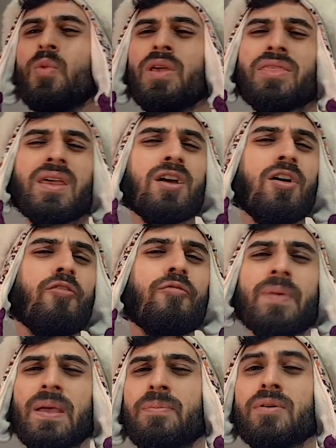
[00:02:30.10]
we think of
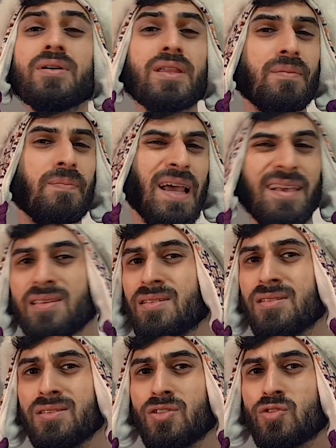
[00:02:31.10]
people and places
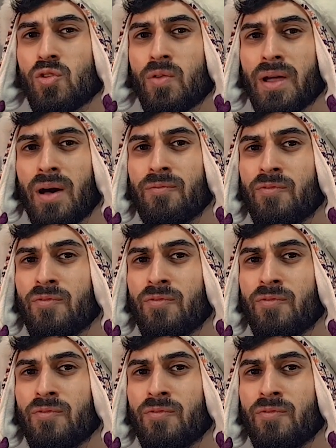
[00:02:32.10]
in the story hub